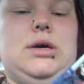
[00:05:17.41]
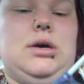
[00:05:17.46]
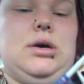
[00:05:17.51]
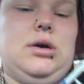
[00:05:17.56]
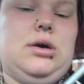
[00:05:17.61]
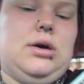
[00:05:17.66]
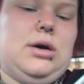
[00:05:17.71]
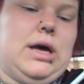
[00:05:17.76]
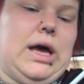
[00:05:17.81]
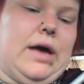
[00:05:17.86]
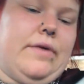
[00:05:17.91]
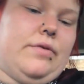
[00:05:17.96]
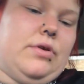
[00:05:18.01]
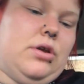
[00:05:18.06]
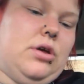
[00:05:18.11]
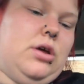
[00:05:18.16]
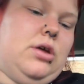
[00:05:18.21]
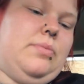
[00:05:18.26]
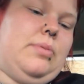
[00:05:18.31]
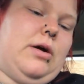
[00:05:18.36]

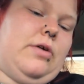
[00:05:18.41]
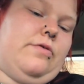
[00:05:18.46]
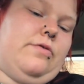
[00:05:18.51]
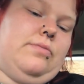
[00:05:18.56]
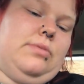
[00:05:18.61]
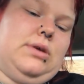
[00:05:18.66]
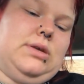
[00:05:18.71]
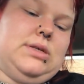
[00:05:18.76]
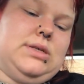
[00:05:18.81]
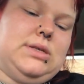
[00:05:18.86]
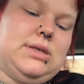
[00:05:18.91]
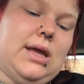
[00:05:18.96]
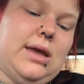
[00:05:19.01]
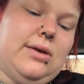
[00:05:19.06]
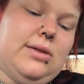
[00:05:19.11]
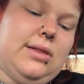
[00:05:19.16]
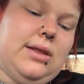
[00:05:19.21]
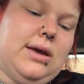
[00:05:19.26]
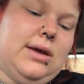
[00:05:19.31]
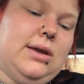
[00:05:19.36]
Haven't heard back from this
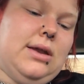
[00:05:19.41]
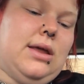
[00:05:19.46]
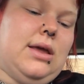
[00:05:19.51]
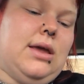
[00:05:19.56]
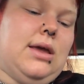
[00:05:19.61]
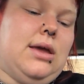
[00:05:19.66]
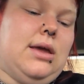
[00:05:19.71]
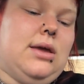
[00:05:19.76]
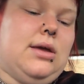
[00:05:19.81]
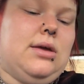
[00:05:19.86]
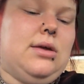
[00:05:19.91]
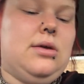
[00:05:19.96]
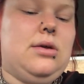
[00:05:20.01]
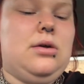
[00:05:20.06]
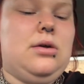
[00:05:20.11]
snail lady.